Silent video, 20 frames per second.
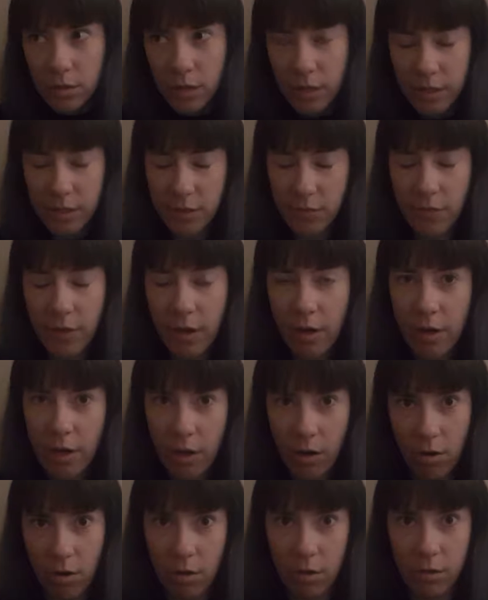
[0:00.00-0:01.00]
It's very
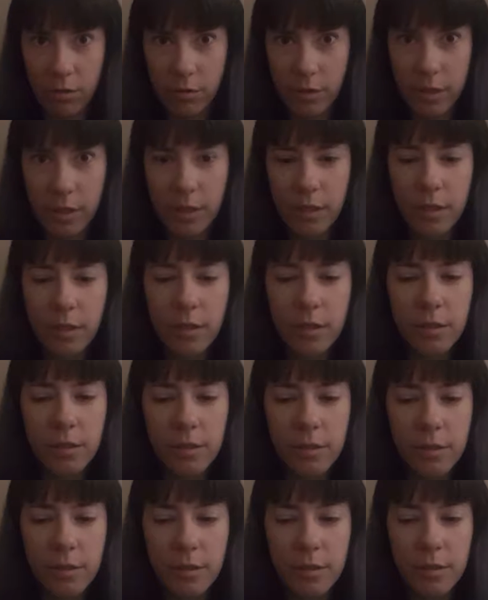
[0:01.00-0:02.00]
hard,
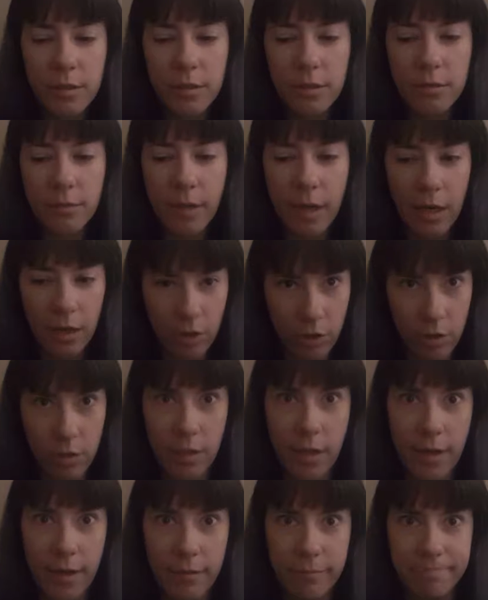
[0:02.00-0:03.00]
not gonna
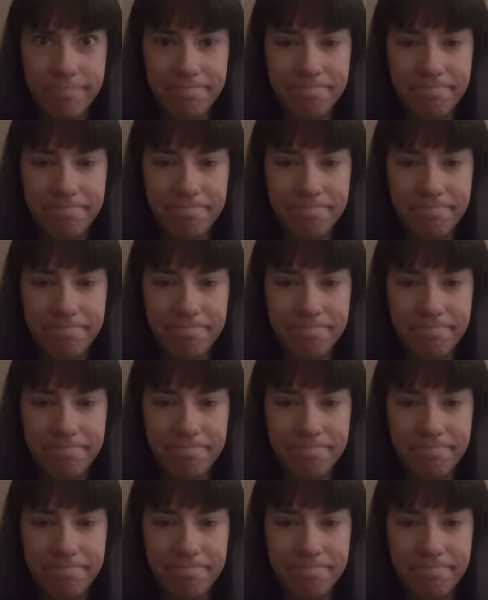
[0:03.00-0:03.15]
lie.